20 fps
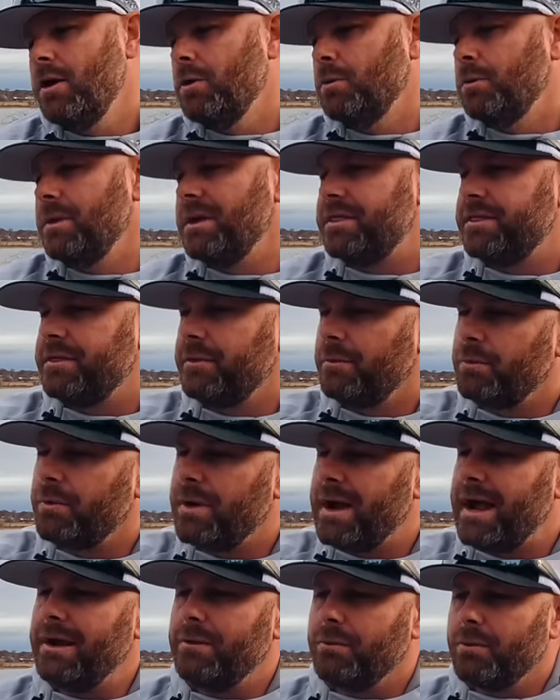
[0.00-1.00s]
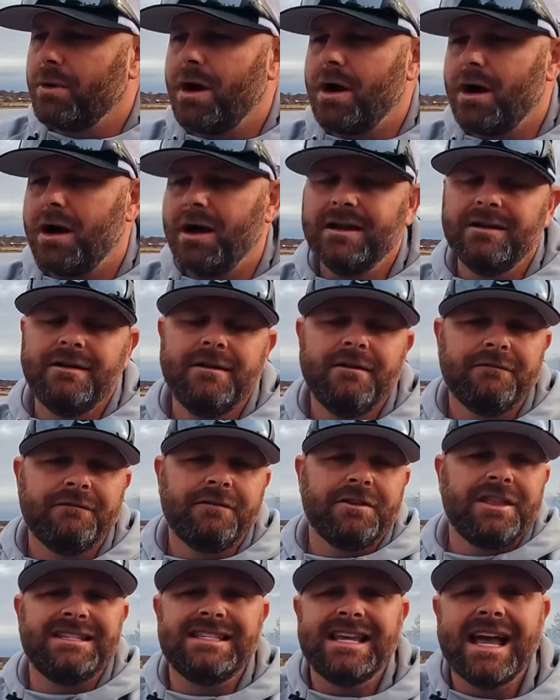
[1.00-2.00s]
with the right rod
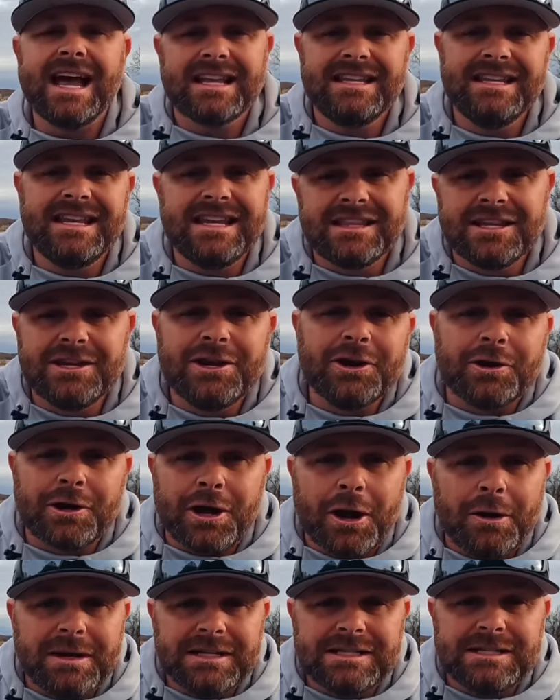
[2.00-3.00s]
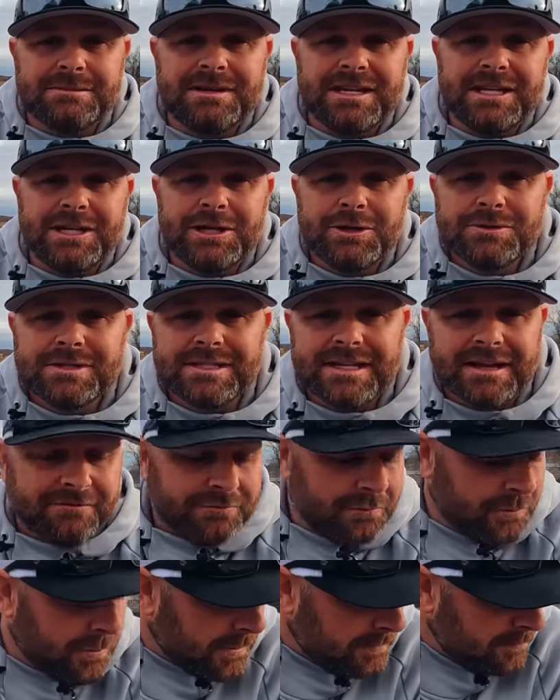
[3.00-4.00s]
for the technique that you're going to be using it
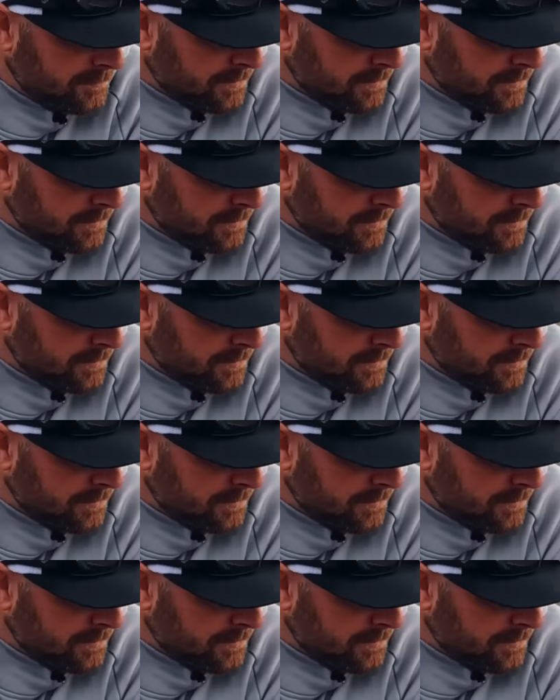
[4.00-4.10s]
for.